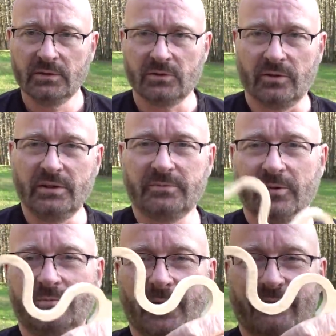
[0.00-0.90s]
So this
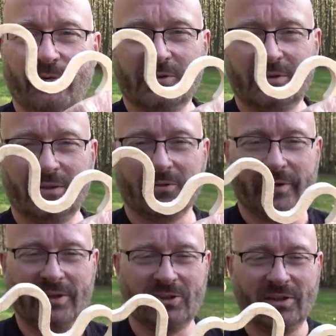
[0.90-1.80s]
was my first
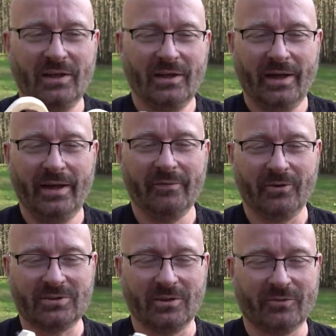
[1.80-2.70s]
iteration, and it
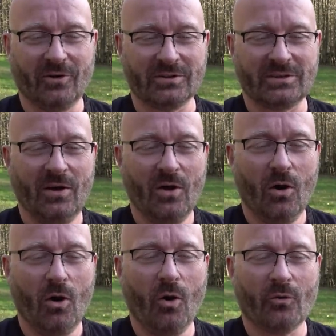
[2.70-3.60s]
was of course
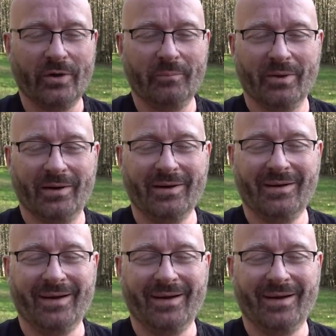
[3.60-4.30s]
horrible.